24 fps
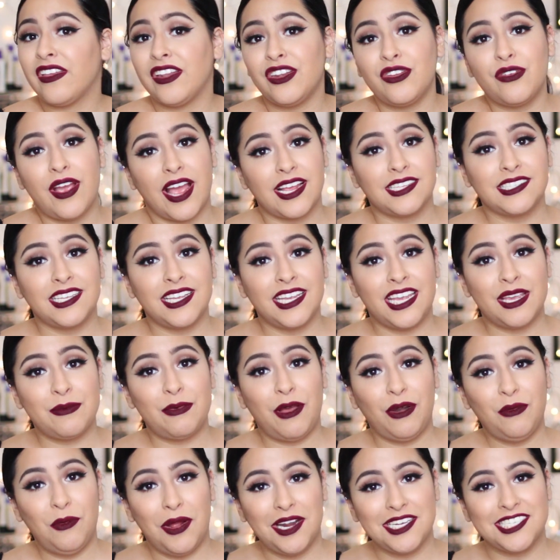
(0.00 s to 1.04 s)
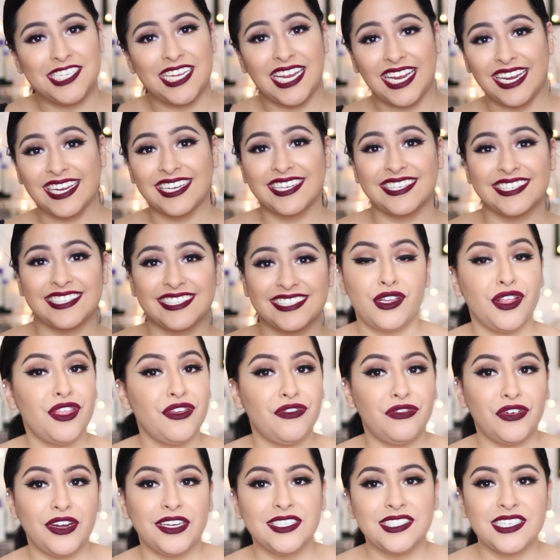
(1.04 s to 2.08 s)
then you guys can keep on watching. So
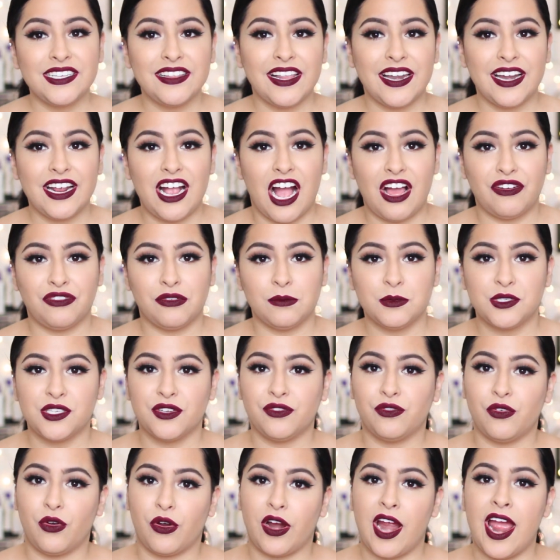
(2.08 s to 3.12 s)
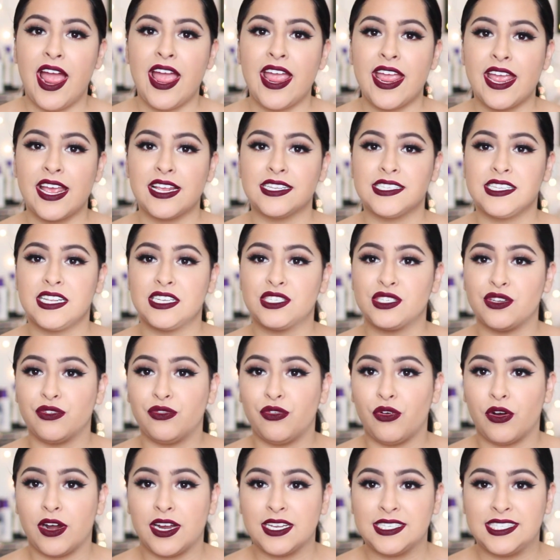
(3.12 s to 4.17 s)
the first thing that I got from Sephora is the
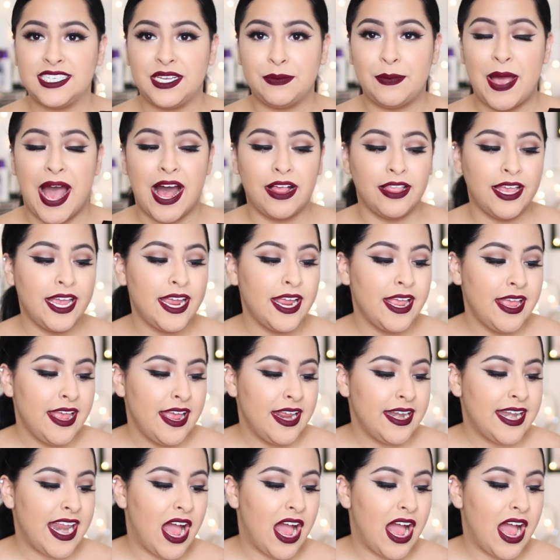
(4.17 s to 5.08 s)
Sephora Z-Palette.